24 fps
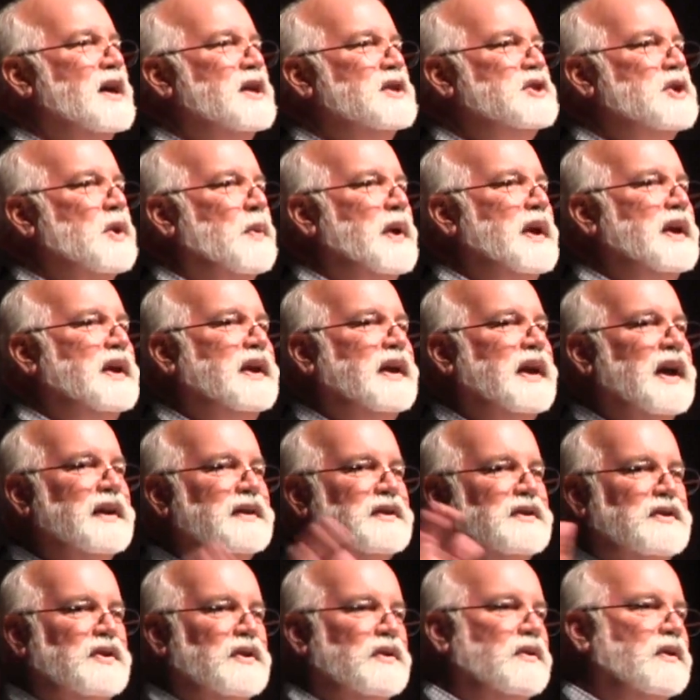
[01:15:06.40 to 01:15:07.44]
so we
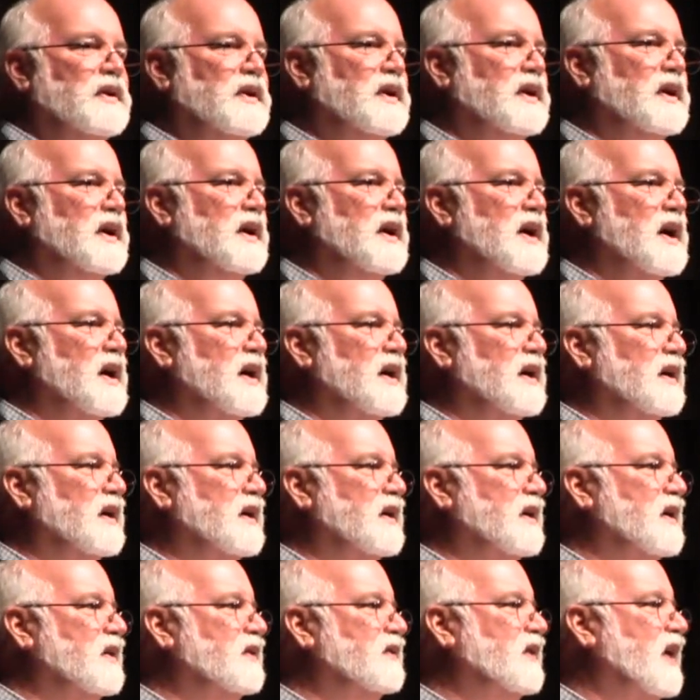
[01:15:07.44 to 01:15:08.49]
get to uh,
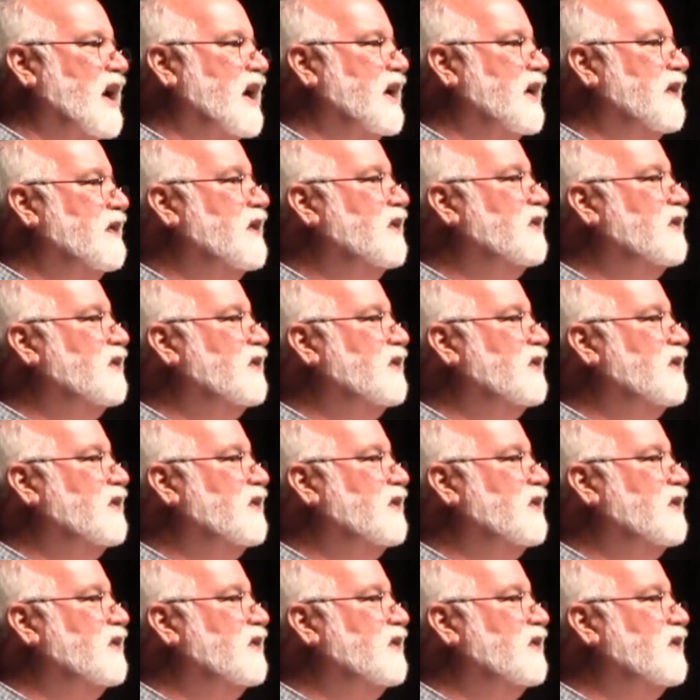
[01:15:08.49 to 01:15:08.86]
Gonzaga, and